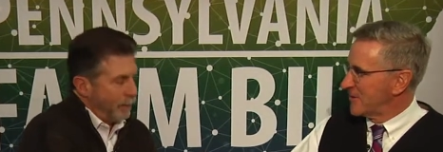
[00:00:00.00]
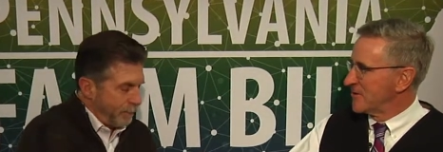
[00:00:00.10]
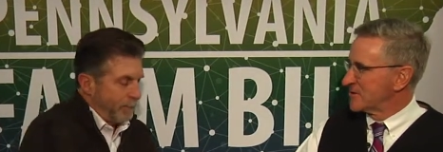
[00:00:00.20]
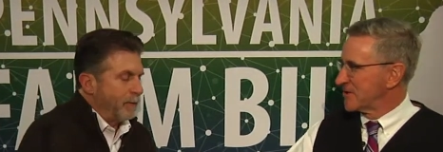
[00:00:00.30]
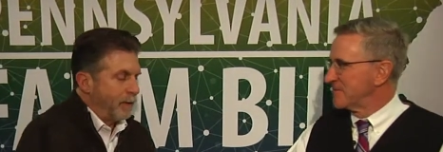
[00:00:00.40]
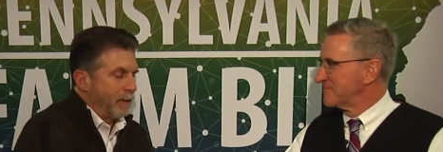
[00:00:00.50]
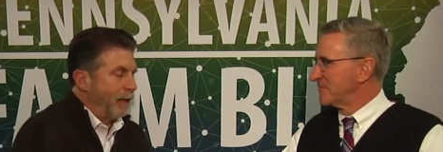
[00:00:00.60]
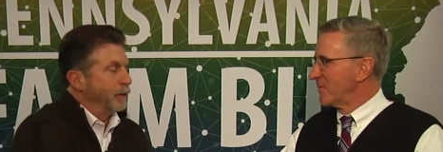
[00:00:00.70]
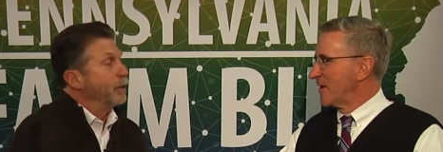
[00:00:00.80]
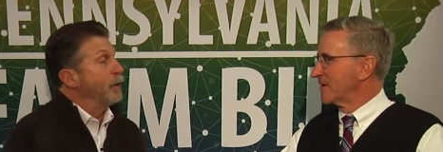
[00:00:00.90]
Speaker 1: New Year to you.
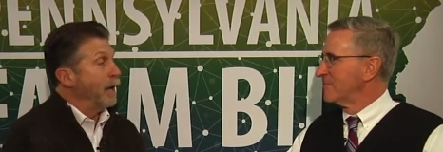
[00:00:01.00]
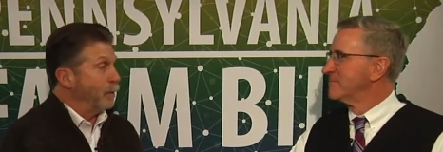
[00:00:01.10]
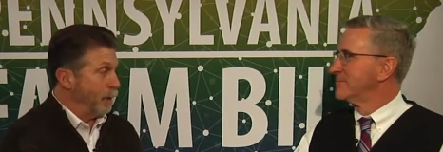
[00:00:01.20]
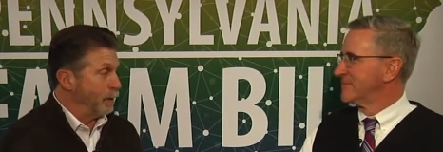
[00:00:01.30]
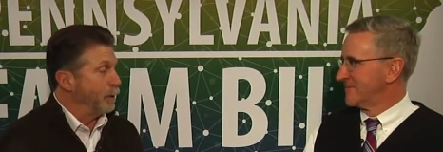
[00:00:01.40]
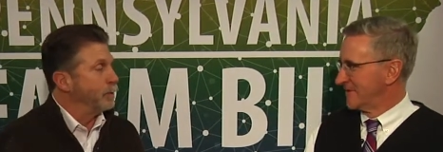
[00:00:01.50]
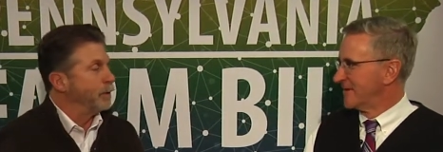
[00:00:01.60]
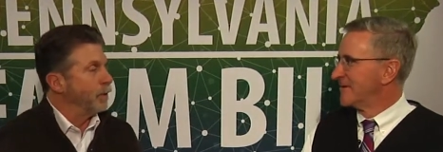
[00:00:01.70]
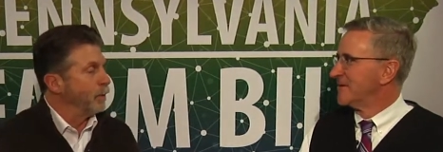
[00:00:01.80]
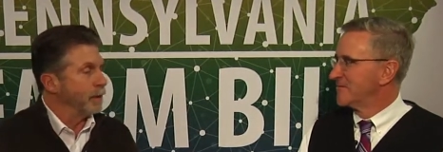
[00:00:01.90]
Welcome. You, and, and, you
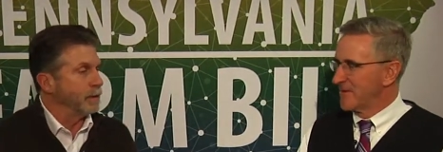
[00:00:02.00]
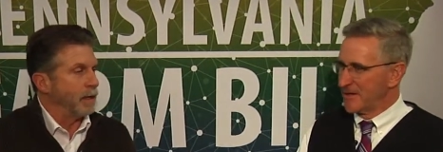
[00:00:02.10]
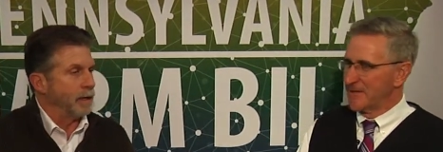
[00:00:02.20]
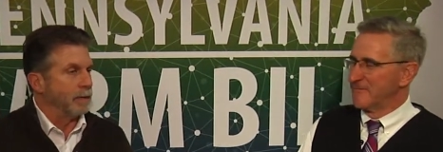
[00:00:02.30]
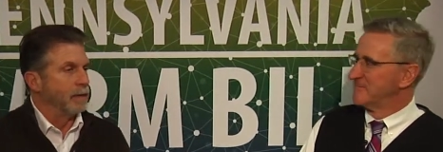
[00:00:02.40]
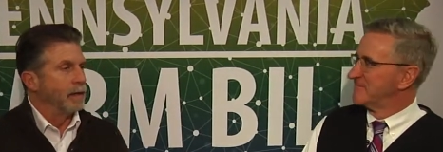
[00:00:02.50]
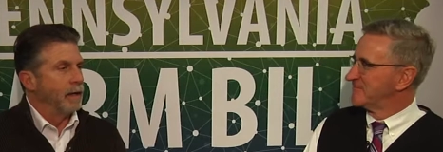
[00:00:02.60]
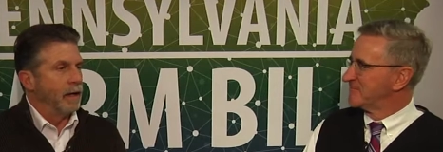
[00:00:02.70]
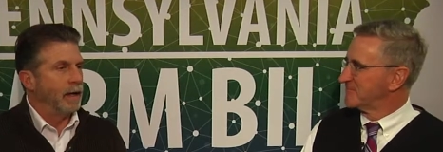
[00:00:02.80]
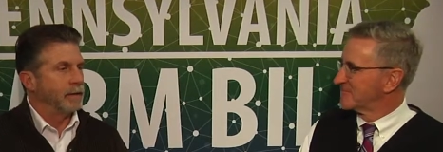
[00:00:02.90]
too. And, Thank uh, you.
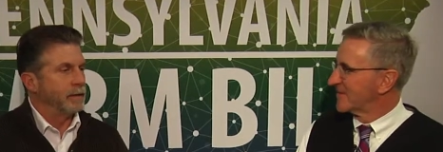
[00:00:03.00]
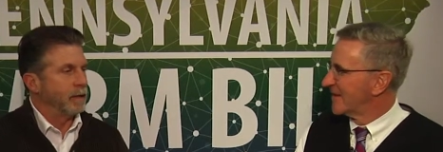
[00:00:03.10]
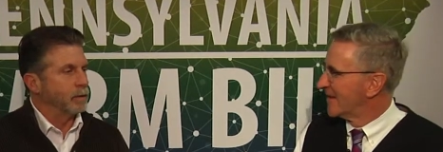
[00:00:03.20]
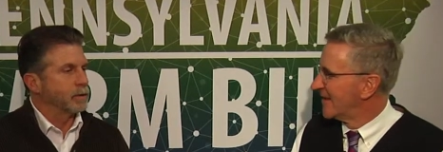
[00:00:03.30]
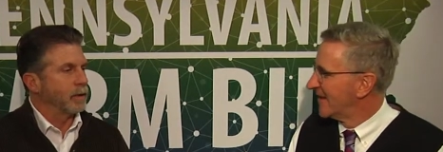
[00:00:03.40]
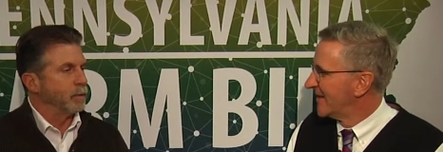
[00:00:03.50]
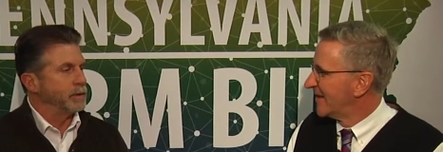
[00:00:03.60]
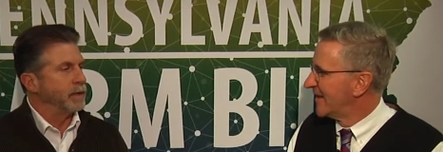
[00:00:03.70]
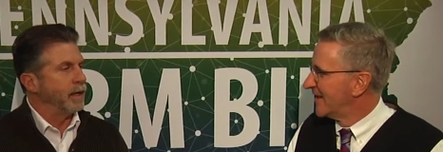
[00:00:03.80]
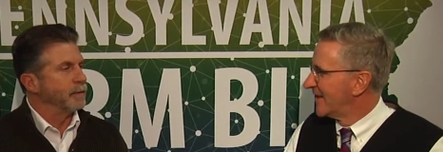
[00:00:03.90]
And uh, looks like we
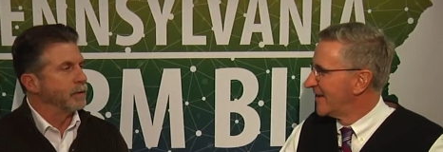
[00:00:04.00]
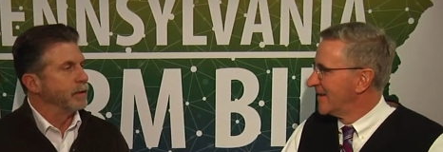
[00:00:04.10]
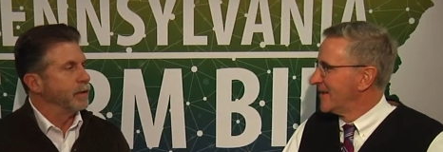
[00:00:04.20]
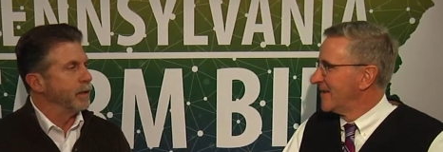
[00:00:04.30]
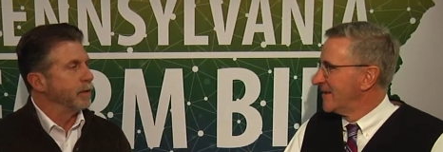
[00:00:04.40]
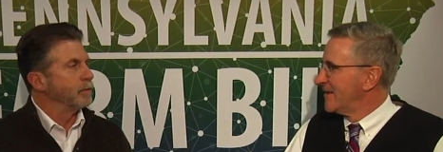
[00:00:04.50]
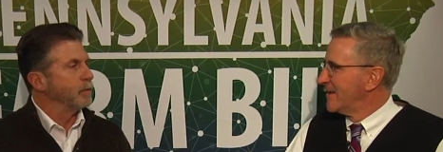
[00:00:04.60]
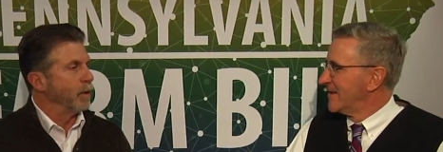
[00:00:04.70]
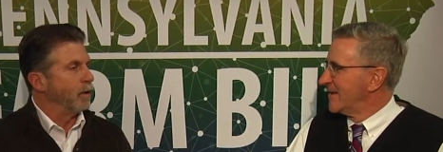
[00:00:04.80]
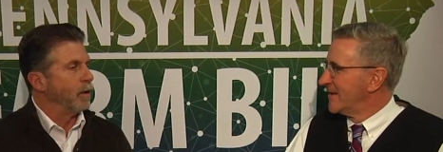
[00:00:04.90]
should have a good year, and
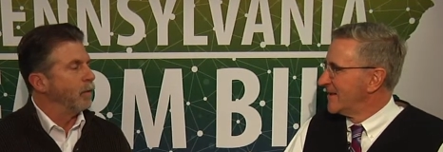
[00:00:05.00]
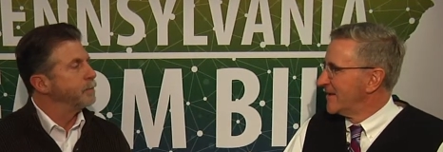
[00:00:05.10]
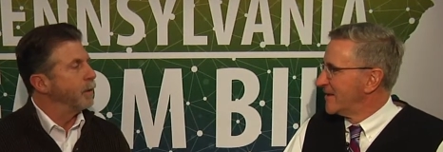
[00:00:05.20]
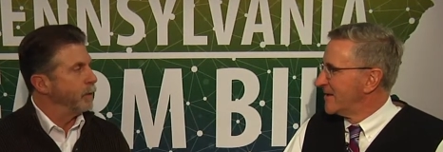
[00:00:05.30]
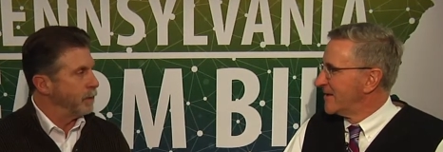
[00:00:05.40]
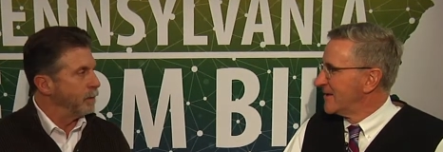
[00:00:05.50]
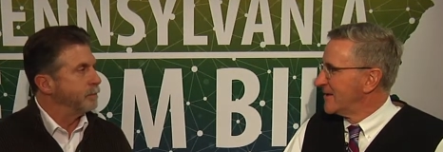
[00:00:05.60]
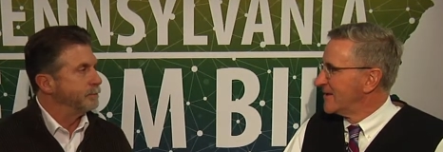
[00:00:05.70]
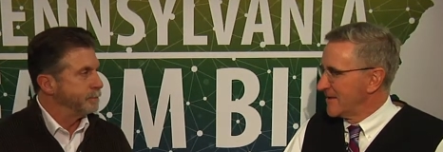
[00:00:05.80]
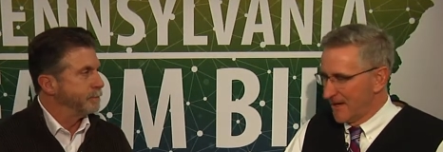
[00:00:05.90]
we all hope that we do.
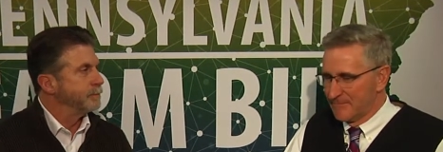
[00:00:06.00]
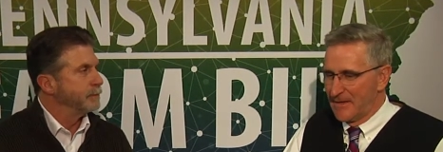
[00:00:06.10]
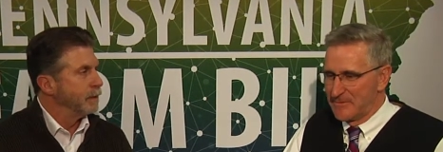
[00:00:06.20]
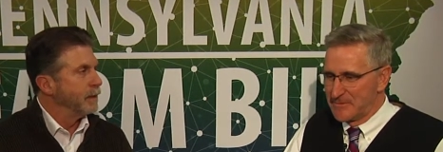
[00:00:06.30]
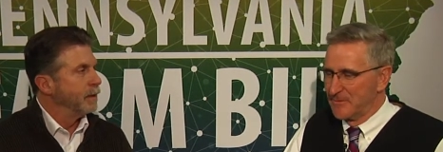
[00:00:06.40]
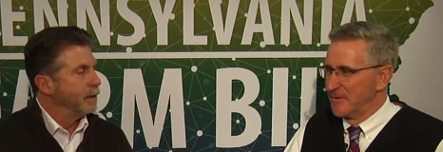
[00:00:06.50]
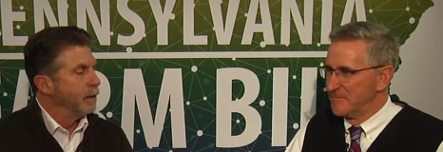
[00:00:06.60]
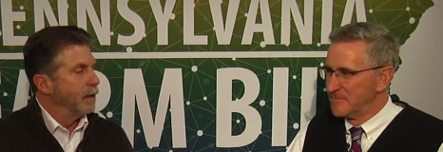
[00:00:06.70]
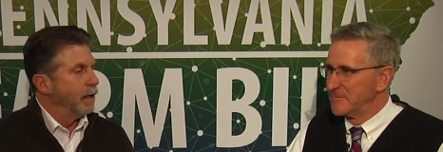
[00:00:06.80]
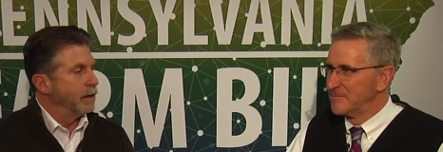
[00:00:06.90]
Speaker 2: Yeah, absolutely.
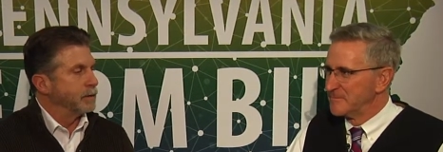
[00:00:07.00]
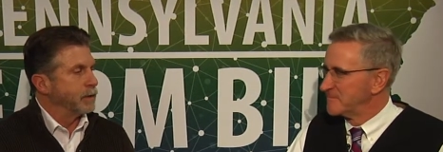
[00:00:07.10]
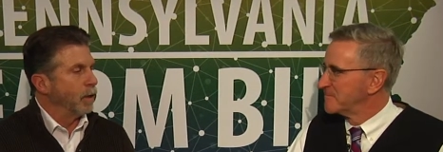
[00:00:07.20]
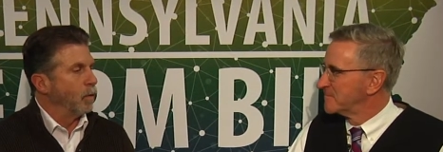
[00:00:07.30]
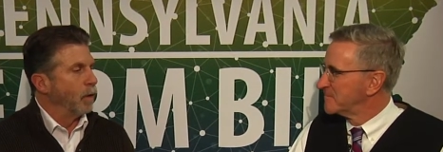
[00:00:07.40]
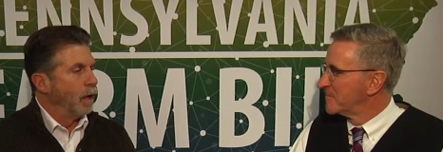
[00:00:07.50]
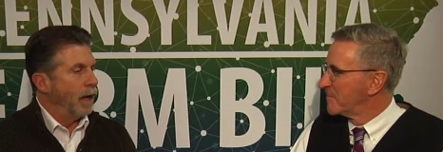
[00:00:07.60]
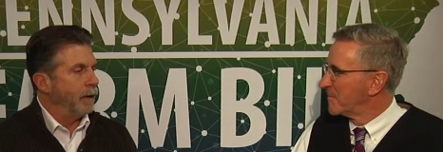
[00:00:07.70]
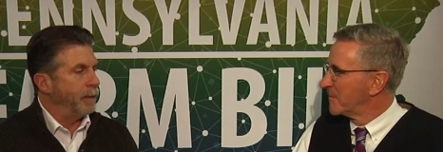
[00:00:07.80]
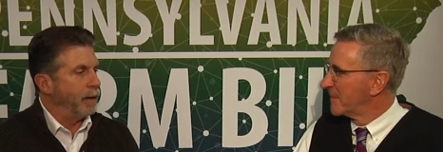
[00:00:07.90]
Speaker 1: And so,
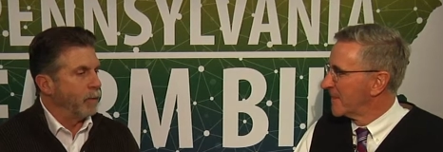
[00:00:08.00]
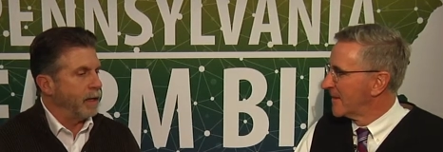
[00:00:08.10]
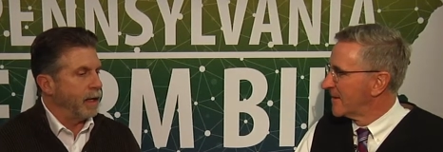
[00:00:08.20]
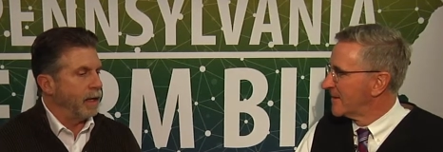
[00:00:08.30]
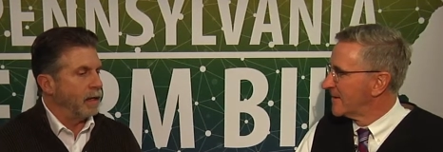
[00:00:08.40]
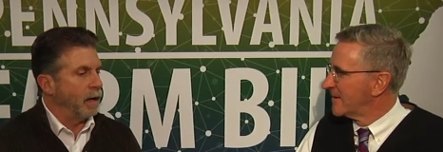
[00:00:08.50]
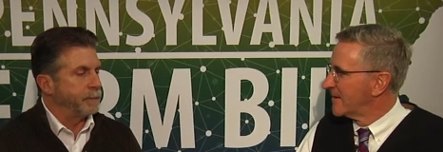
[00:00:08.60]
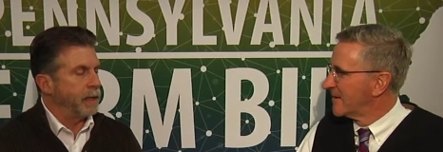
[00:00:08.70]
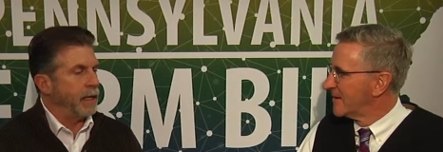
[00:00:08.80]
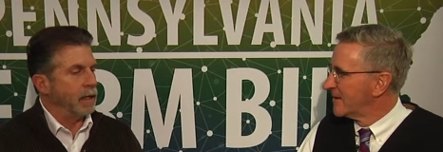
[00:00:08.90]
how about we get an
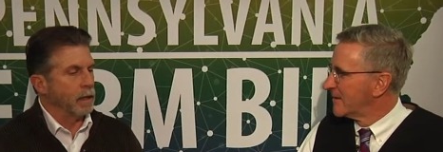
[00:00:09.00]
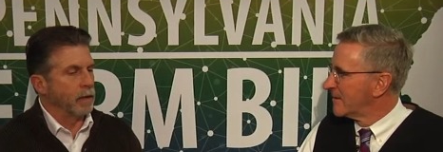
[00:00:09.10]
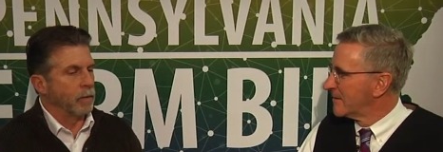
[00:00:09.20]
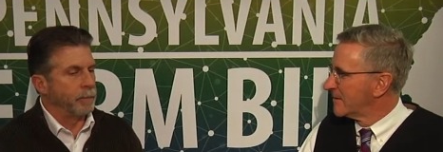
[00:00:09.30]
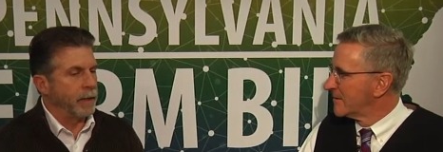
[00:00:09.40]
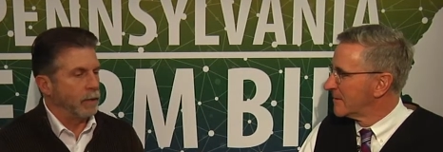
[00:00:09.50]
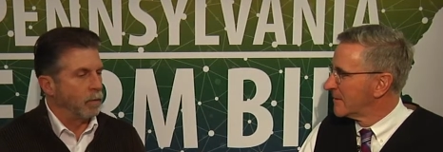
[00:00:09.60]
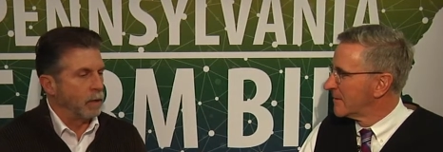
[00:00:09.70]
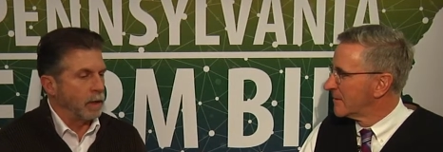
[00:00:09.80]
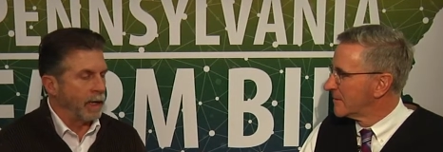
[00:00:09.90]
update a little bit
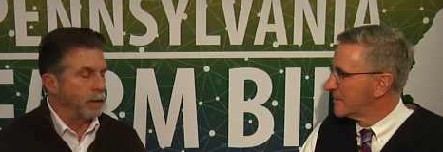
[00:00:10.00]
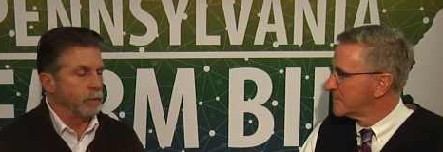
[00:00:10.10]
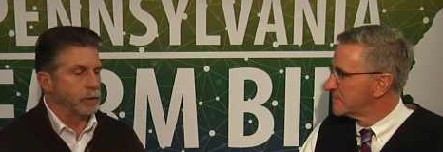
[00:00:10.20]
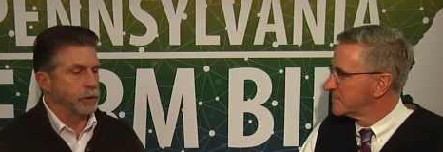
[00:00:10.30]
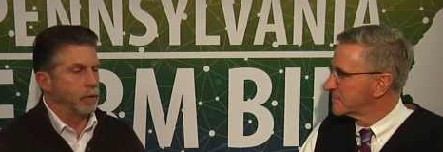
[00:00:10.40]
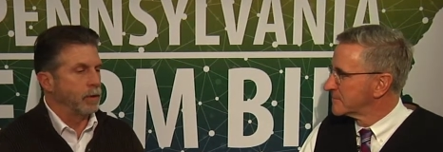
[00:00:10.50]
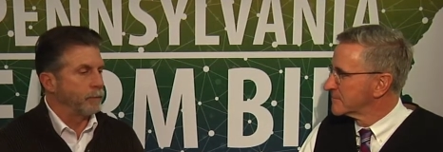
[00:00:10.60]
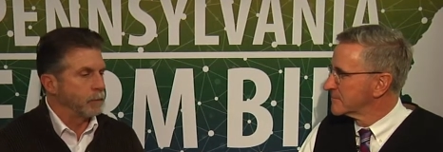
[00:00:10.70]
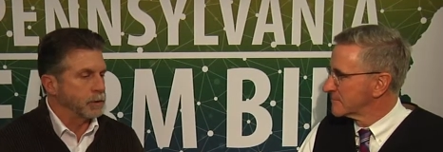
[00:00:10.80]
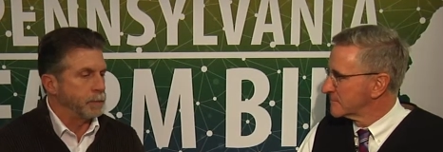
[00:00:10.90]
on? I know there's two
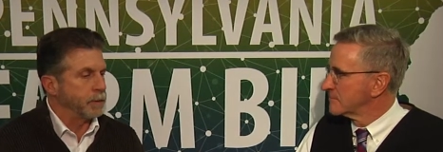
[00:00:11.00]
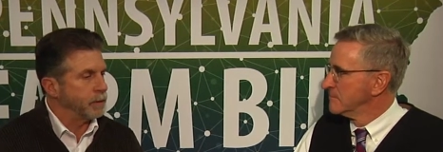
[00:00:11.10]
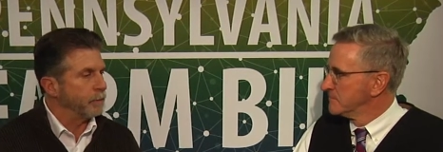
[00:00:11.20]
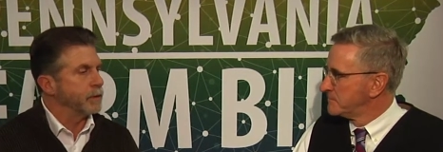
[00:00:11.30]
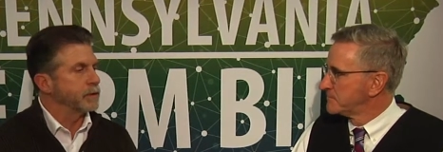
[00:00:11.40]
different specific